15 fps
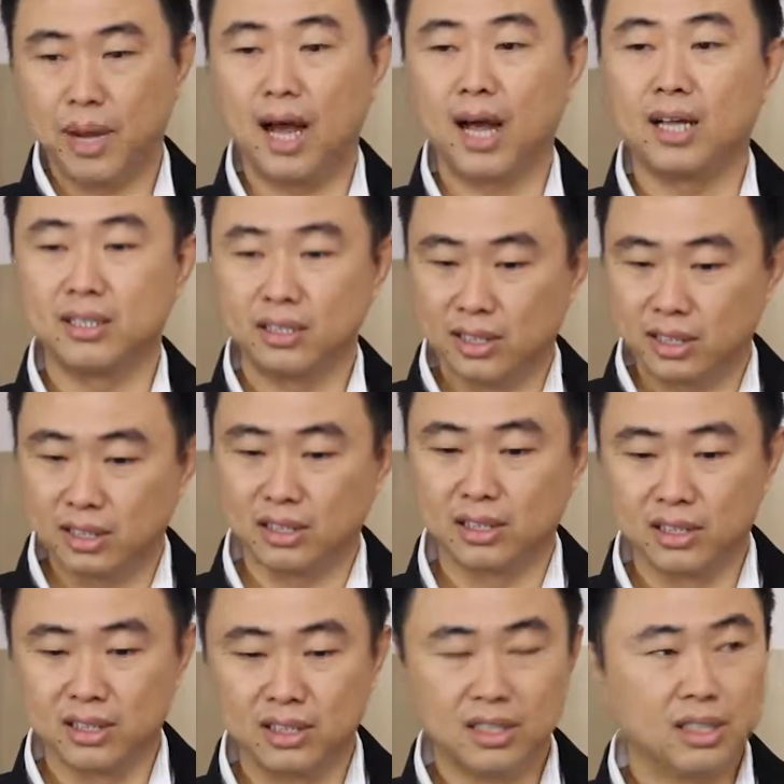BaZi.
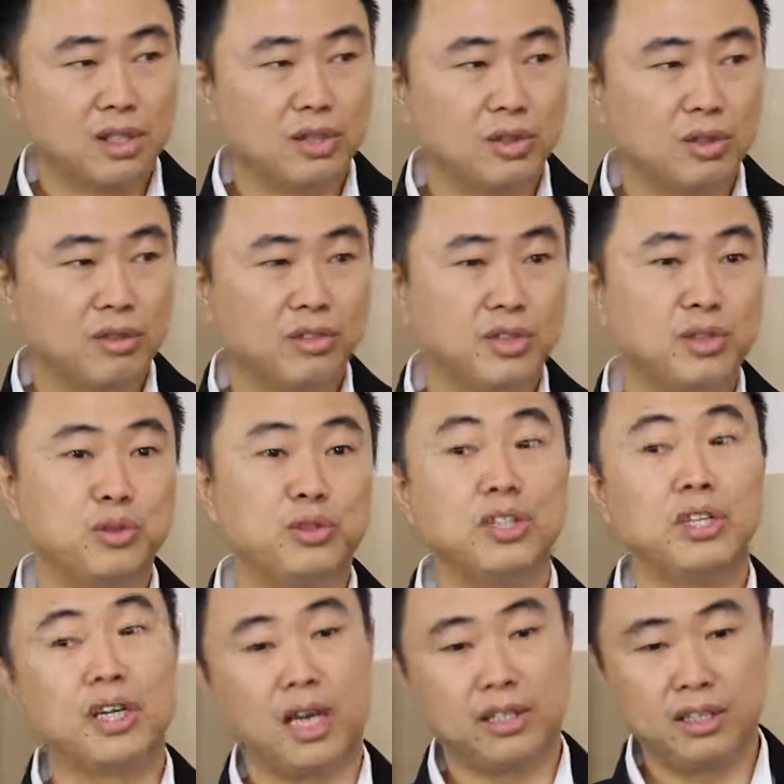So if it's
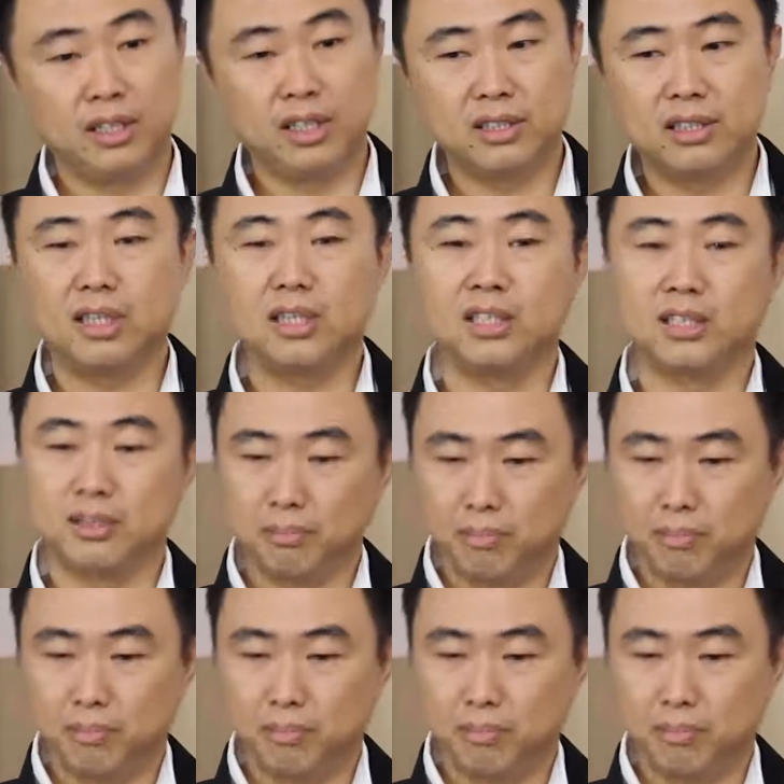using Cantonese, then it's